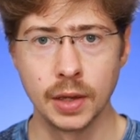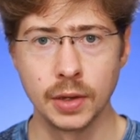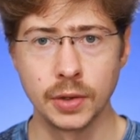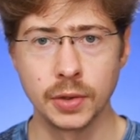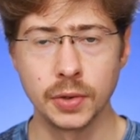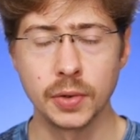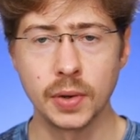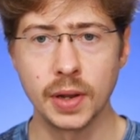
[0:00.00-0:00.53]

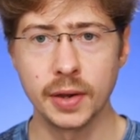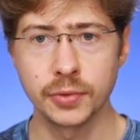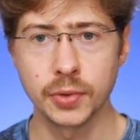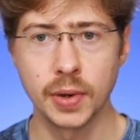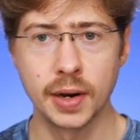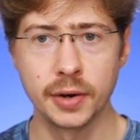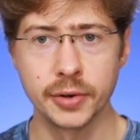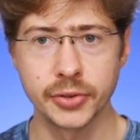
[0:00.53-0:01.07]
You don't have to
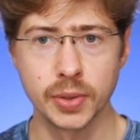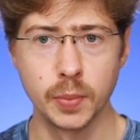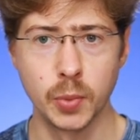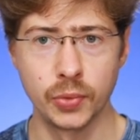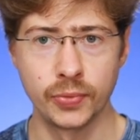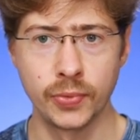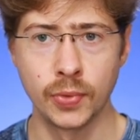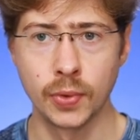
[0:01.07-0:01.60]
hire
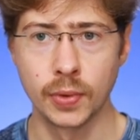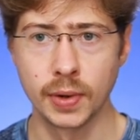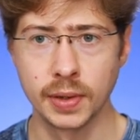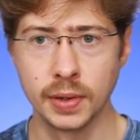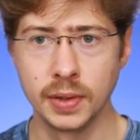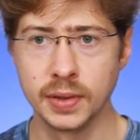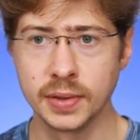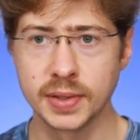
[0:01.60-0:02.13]
someone for
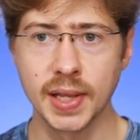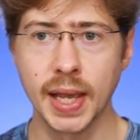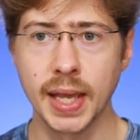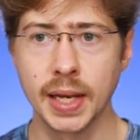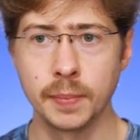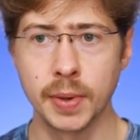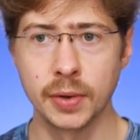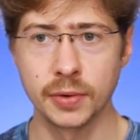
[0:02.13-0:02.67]
an insane
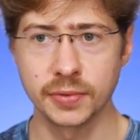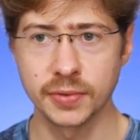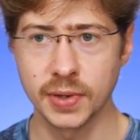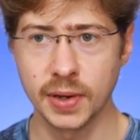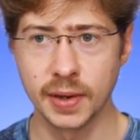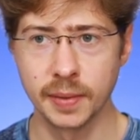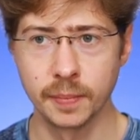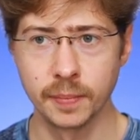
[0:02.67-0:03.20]
amount of
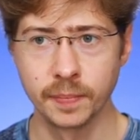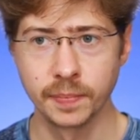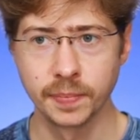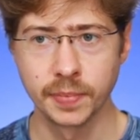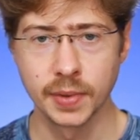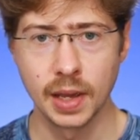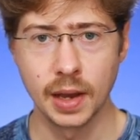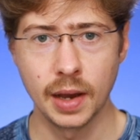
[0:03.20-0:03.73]
time.
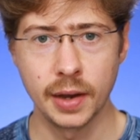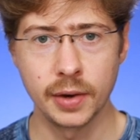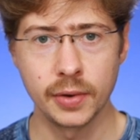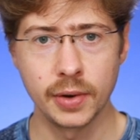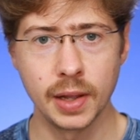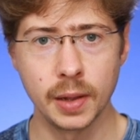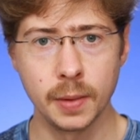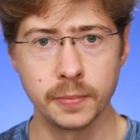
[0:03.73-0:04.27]
Hire
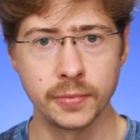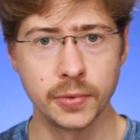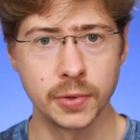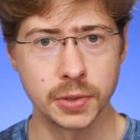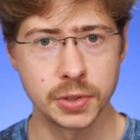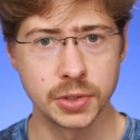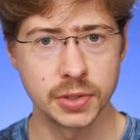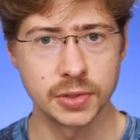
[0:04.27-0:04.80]
help
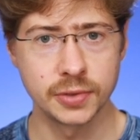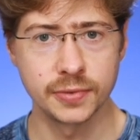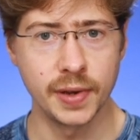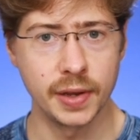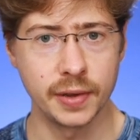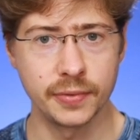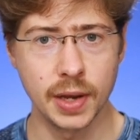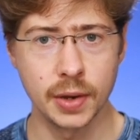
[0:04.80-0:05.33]
for just
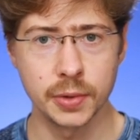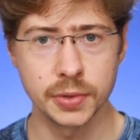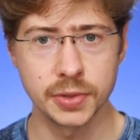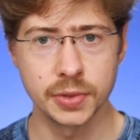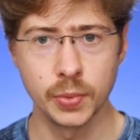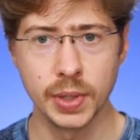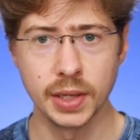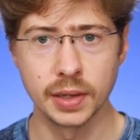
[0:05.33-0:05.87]
5 hours
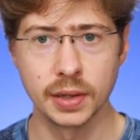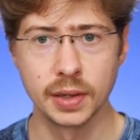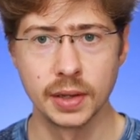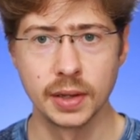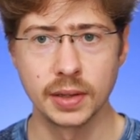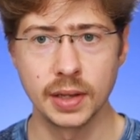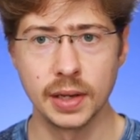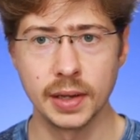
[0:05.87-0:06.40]
a week,
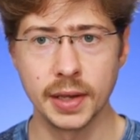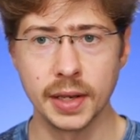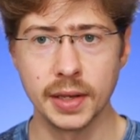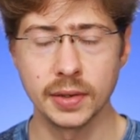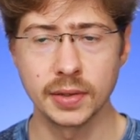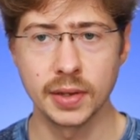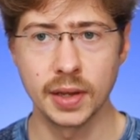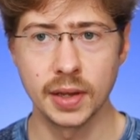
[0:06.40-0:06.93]

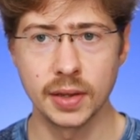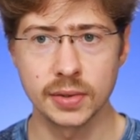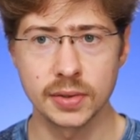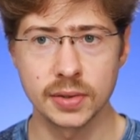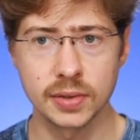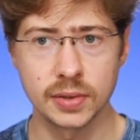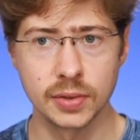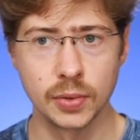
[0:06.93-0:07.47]
delegating
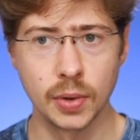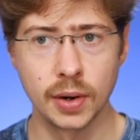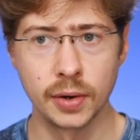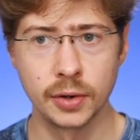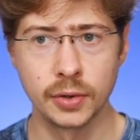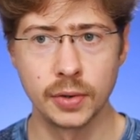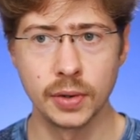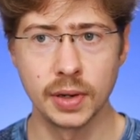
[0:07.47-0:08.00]
tasks you
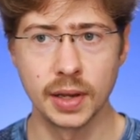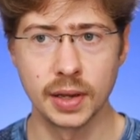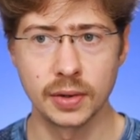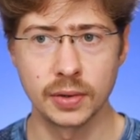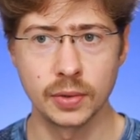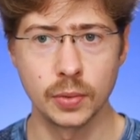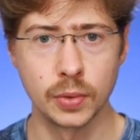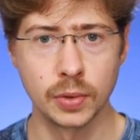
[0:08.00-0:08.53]
aren't good
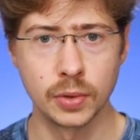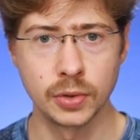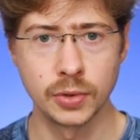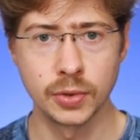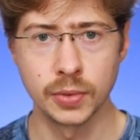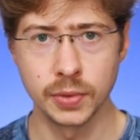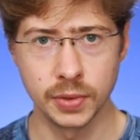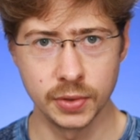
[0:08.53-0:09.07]
at or
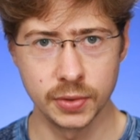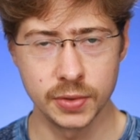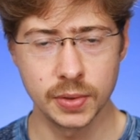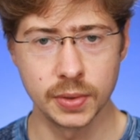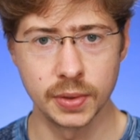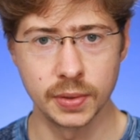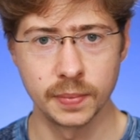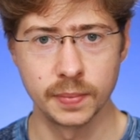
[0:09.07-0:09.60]
don't
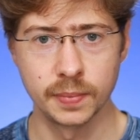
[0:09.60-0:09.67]
enjoy.